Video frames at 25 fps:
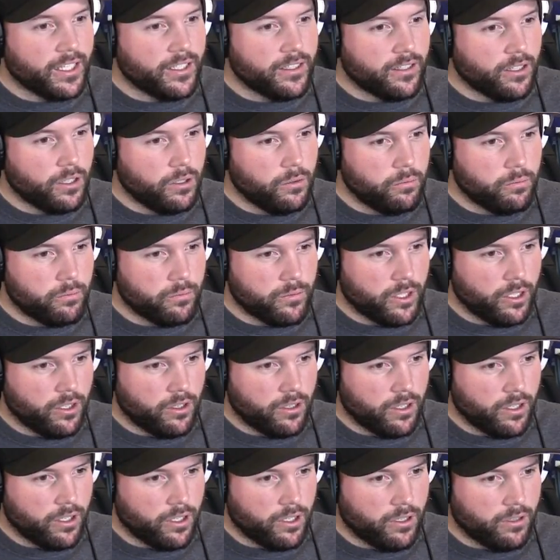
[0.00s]
Oh, no,
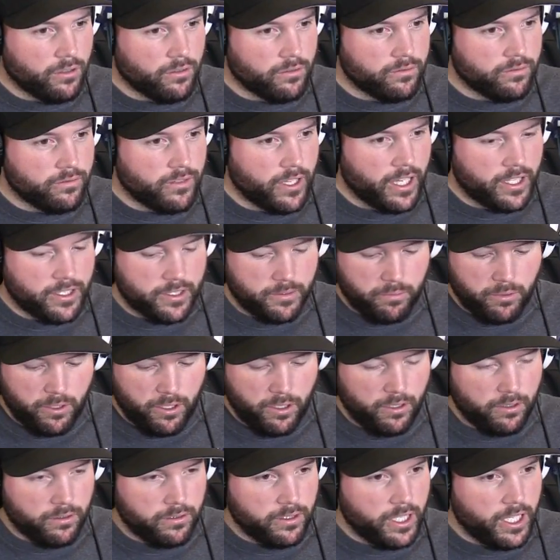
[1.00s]
no, no.
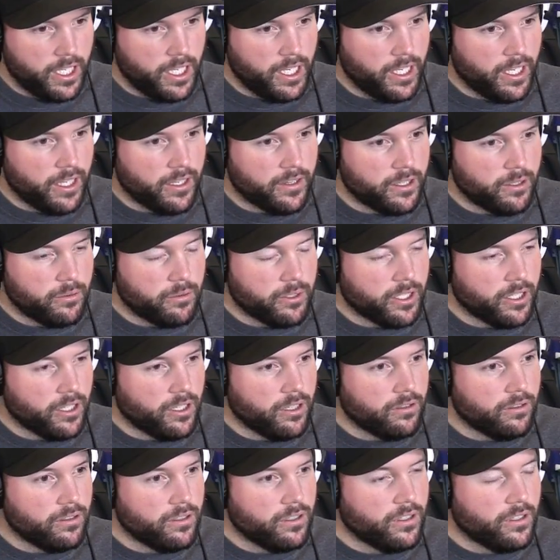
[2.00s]
Fastball. Yeah, yeah, there we go.